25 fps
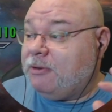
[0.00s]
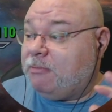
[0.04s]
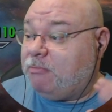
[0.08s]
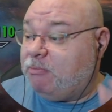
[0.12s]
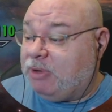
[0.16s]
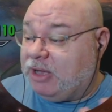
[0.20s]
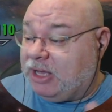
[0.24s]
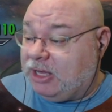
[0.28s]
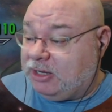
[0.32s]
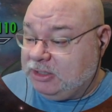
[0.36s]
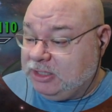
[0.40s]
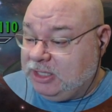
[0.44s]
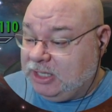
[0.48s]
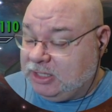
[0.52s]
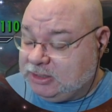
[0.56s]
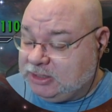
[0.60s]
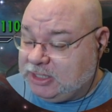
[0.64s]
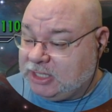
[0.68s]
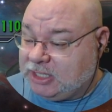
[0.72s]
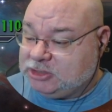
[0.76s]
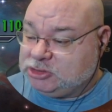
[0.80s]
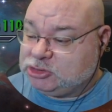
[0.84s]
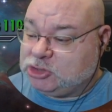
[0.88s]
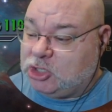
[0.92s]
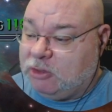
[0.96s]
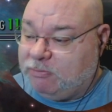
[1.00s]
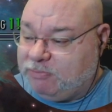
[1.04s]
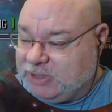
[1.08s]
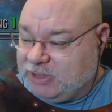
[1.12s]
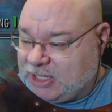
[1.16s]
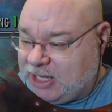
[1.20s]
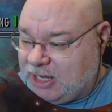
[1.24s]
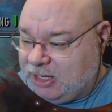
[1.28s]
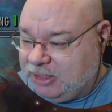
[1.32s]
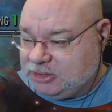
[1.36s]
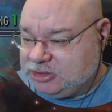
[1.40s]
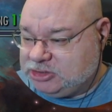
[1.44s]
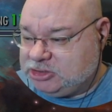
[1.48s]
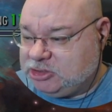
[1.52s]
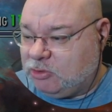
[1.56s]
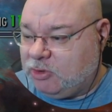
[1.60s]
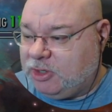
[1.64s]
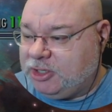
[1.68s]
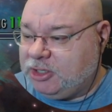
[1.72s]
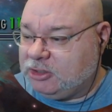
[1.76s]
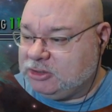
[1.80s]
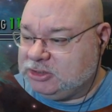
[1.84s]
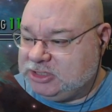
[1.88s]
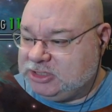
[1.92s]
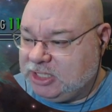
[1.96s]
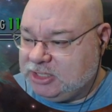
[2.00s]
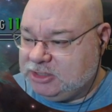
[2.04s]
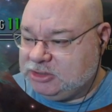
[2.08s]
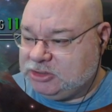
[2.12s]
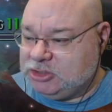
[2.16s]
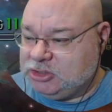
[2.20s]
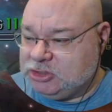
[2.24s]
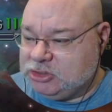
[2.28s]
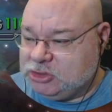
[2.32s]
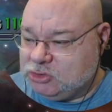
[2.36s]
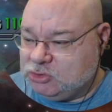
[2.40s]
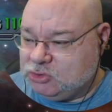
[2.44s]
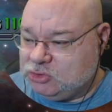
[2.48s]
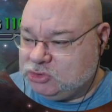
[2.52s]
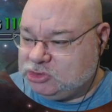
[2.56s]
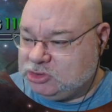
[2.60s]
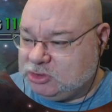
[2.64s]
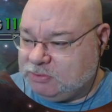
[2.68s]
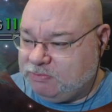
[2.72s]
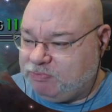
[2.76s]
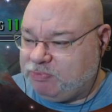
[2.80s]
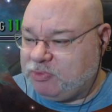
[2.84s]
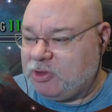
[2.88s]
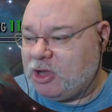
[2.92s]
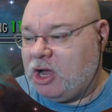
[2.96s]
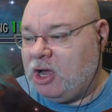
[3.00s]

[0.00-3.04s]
but it gets complicated, so I don't tend to use them.